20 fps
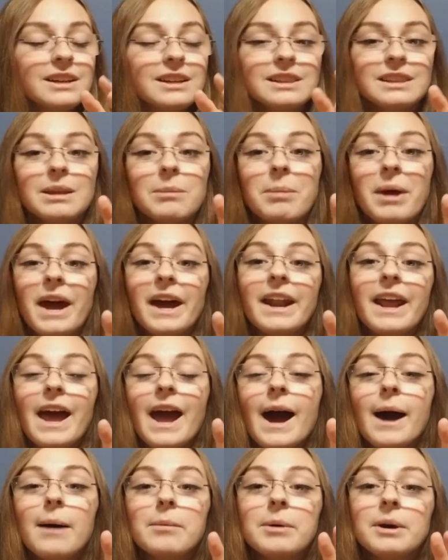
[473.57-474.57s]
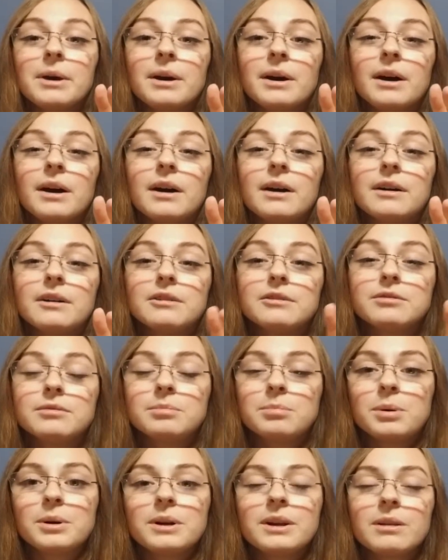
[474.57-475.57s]
the bad habit of
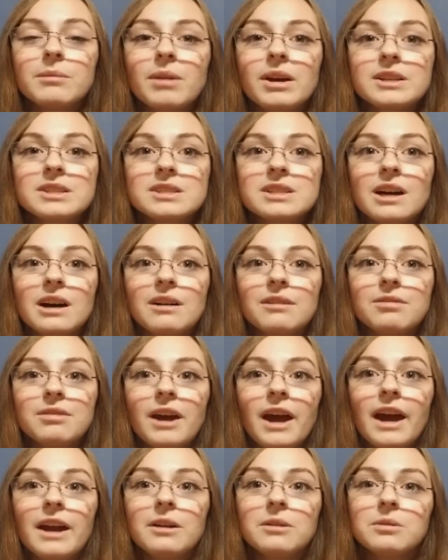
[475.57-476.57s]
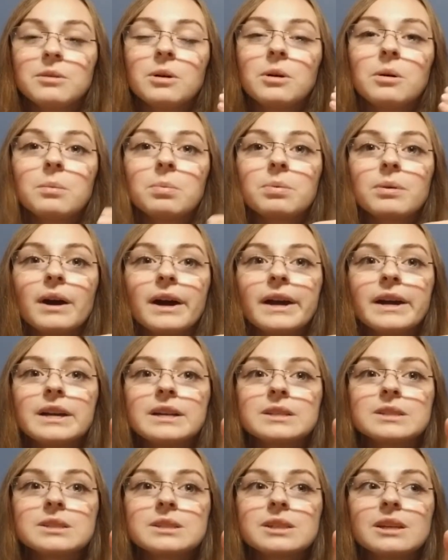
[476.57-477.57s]
putting my stuff at a low
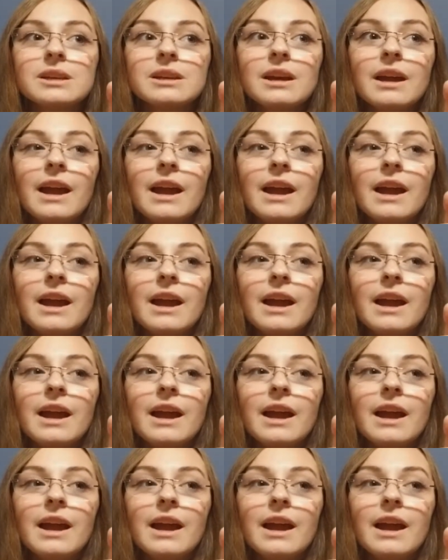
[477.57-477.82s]
price,